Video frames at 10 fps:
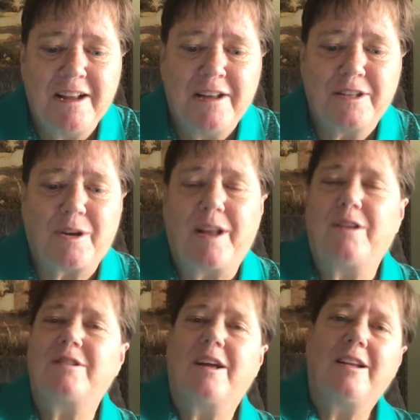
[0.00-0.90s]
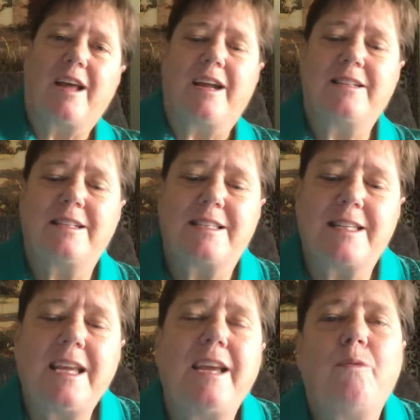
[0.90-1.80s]
So I looked online to
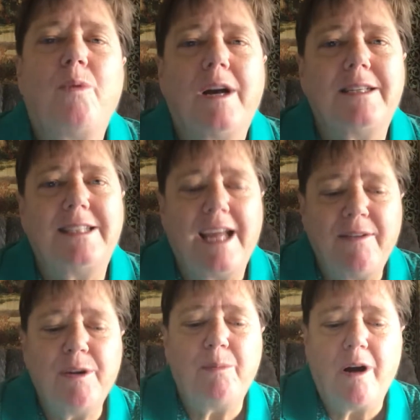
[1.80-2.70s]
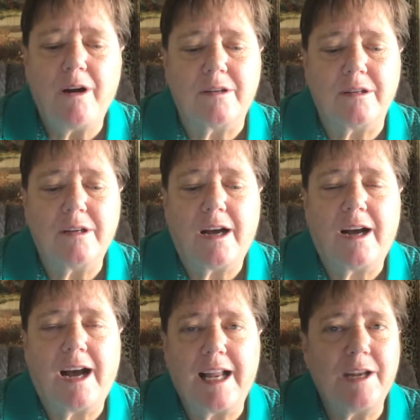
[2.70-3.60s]
see what David Barton, a
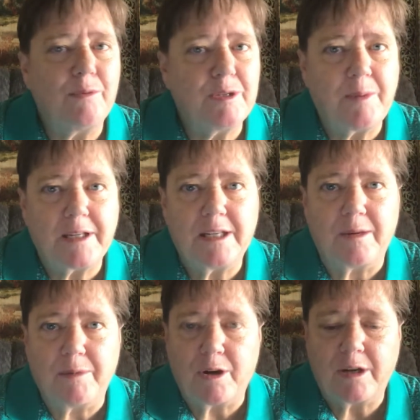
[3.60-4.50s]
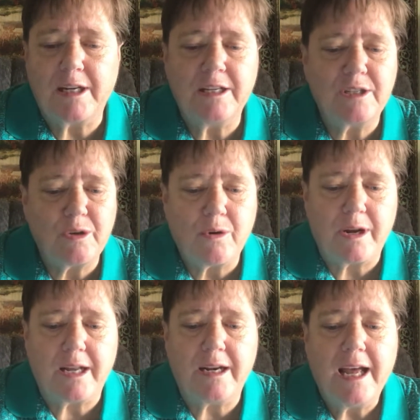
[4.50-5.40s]
highly respected American
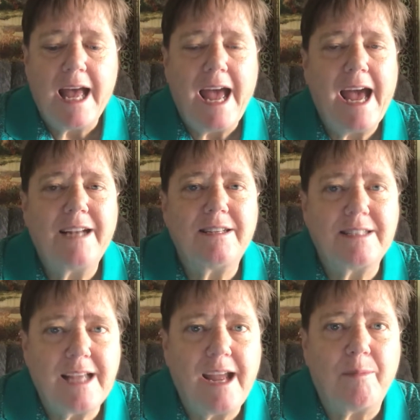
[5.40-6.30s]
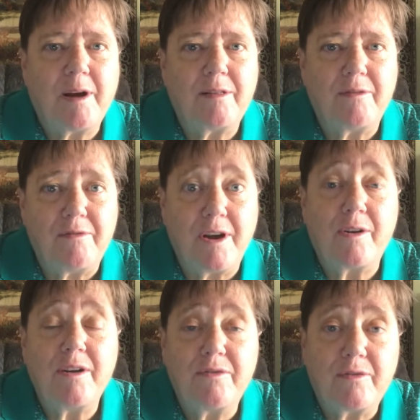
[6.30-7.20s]
historian, had to say about the
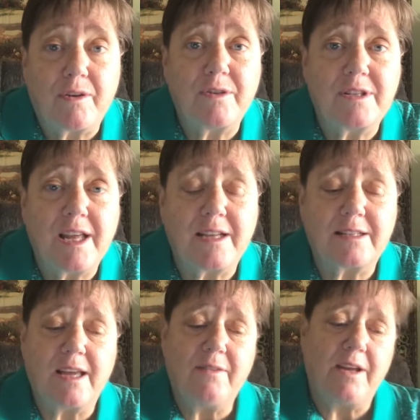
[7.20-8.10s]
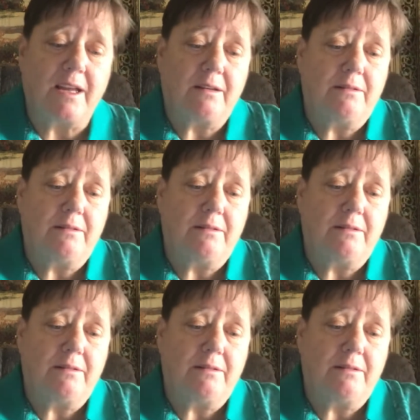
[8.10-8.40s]
very first Thanksgiving.